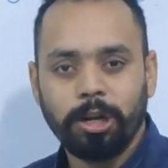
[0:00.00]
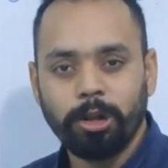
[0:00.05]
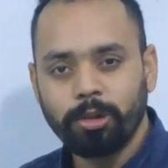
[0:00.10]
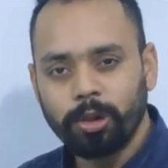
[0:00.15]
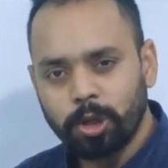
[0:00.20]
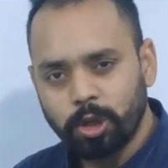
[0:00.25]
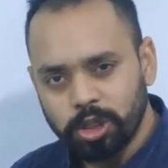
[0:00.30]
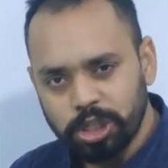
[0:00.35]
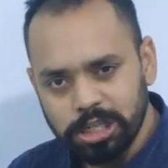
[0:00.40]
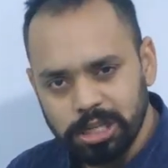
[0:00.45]
Now
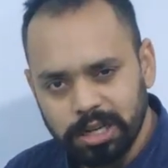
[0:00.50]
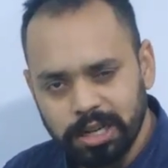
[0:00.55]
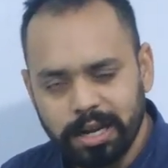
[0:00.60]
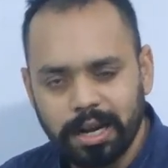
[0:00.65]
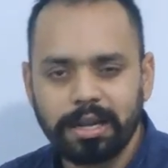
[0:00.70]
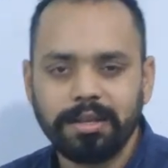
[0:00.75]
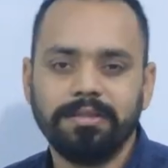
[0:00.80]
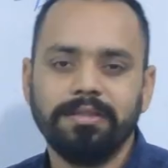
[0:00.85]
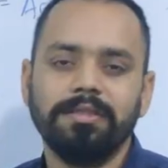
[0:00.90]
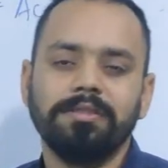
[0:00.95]
the question
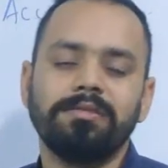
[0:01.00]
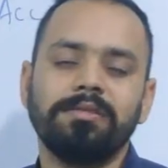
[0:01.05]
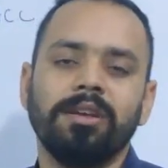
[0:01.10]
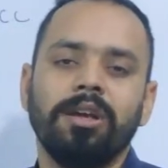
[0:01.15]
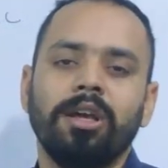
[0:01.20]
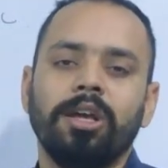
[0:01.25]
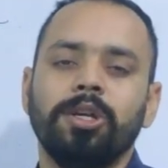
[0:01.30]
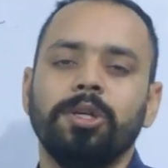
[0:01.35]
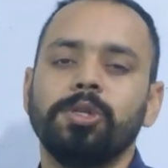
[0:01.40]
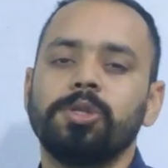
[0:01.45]
arises,
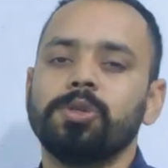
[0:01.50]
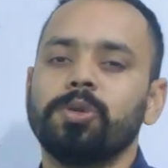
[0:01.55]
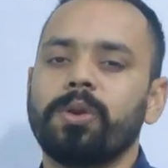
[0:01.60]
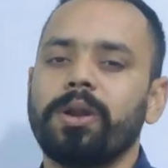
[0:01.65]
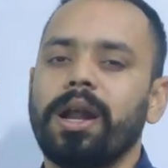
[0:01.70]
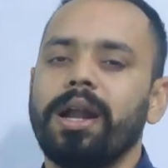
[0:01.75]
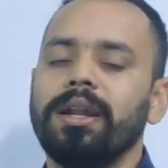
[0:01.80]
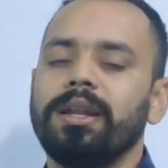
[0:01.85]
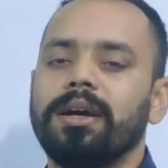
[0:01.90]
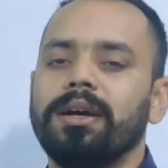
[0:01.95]
you should
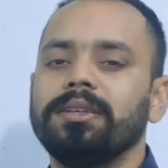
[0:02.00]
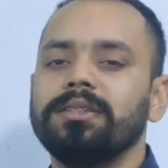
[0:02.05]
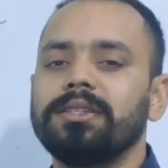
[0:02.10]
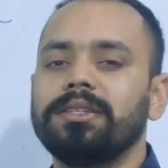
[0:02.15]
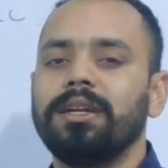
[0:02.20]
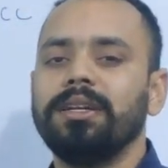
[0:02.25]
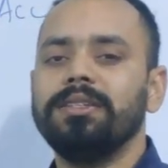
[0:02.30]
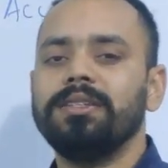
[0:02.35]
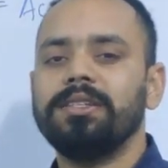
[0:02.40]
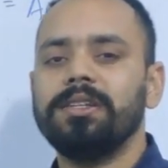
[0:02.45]
write
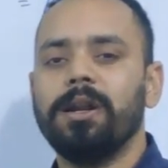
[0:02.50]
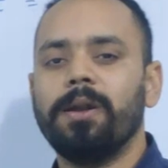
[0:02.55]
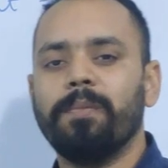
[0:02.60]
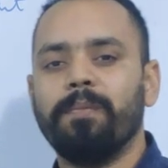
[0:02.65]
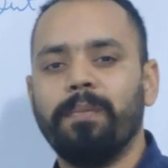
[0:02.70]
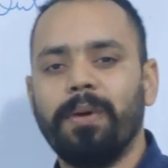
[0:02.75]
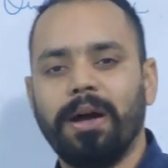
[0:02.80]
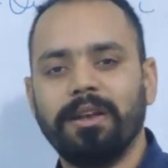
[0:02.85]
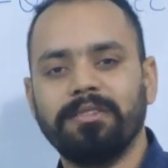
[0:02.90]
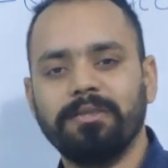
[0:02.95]
unsteady state
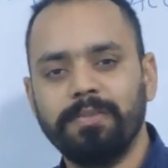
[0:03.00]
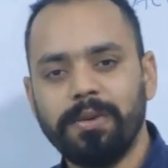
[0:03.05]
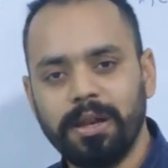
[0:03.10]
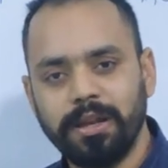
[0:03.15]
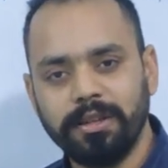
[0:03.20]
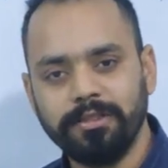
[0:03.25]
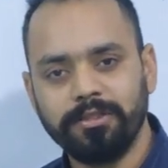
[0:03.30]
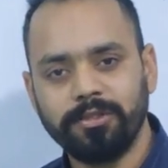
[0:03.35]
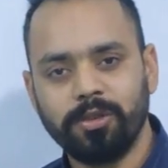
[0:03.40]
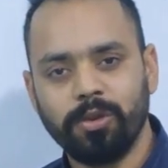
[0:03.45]
mass
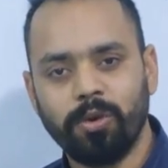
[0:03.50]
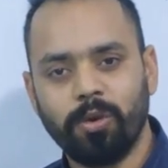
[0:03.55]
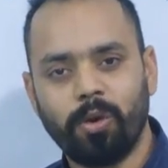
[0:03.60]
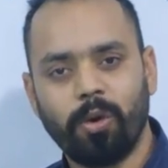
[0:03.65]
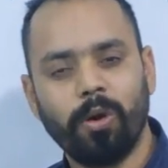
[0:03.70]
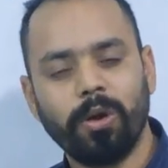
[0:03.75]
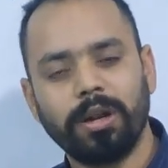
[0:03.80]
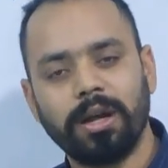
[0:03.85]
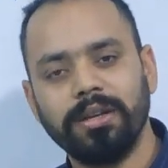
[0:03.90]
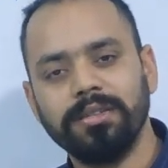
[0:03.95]
balance
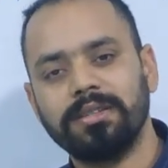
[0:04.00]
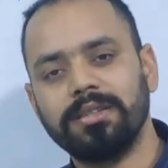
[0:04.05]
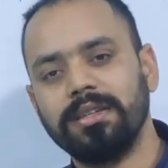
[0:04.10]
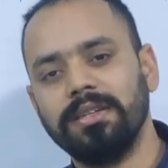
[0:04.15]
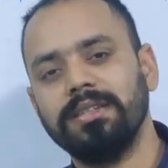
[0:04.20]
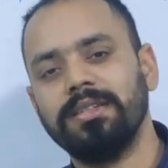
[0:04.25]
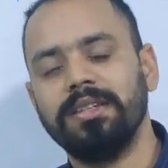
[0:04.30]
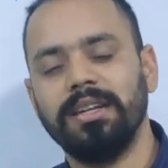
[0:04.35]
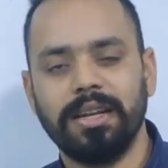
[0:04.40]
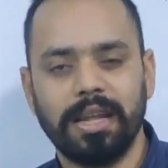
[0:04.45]
or
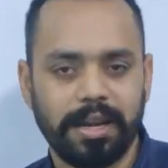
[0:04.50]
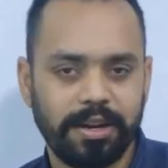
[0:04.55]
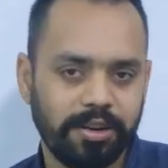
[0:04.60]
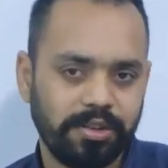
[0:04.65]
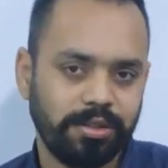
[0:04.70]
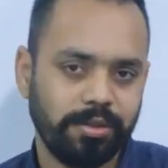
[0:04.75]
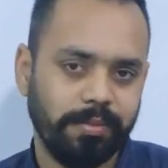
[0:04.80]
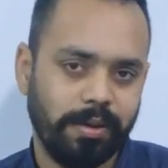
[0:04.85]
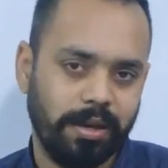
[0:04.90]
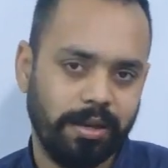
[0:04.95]
unsteady state
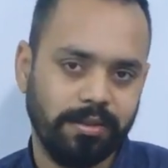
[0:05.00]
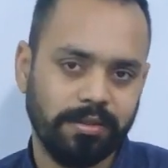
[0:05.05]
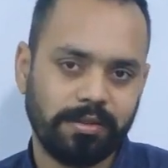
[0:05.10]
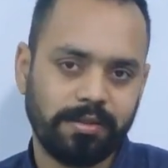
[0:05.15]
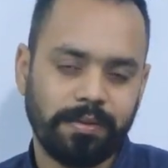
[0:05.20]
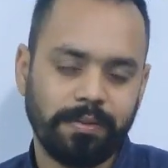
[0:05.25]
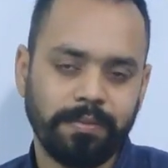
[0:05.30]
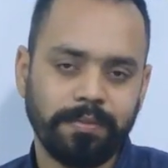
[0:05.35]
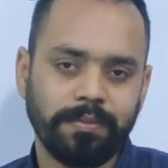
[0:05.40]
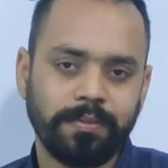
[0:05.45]
energy
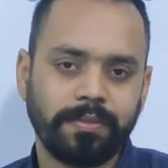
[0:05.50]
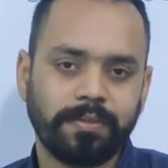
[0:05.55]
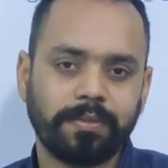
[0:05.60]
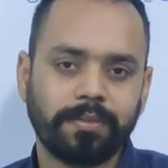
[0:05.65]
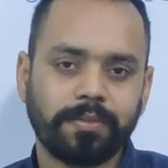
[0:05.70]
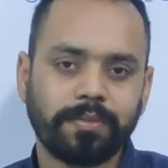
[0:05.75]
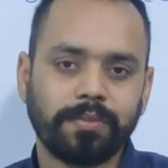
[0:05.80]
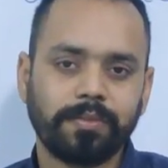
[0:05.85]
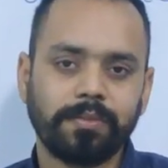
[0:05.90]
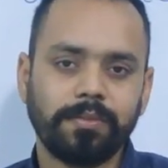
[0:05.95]
balance.
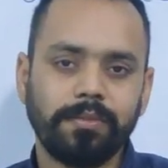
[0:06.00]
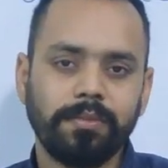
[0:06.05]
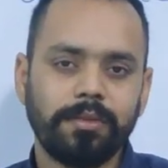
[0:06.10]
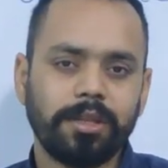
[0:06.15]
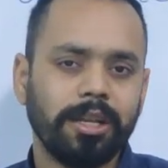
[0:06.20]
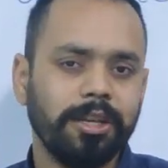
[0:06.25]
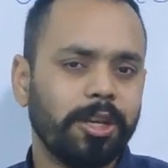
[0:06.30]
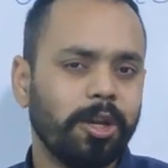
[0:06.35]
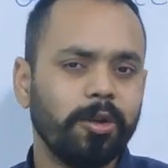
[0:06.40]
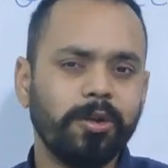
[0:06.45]

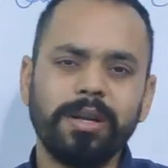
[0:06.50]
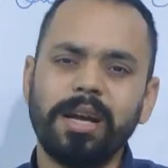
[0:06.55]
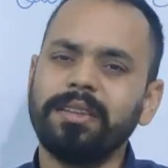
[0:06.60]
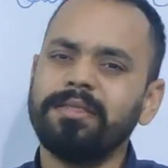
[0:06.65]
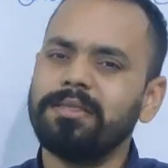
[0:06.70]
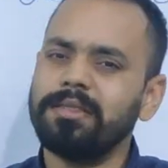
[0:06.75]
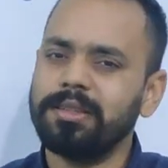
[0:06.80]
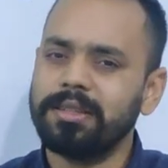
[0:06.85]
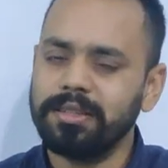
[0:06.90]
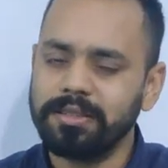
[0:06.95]
Can you
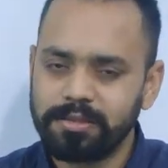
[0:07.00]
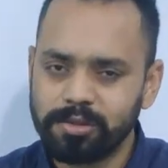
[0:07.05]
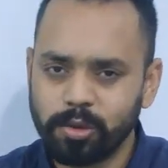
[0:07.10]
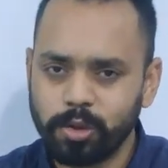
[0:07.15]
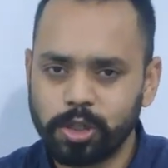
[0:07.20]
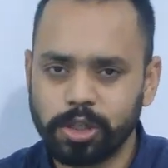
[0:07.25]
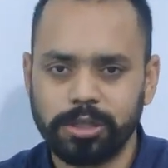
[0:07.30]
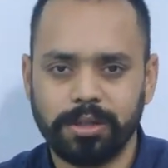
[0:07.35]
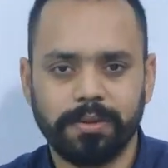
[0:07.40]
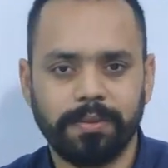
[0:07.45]
answer this
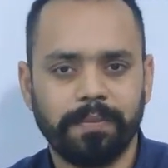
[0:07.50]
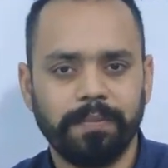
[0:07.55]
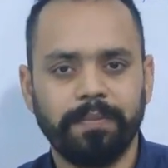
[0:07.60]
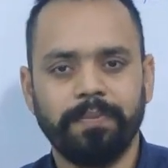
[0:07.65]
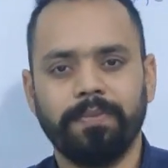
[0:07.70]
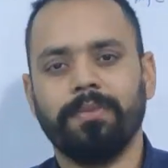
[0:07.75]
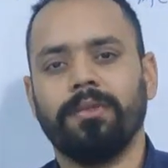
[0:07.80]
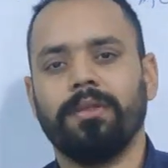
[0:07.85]
question?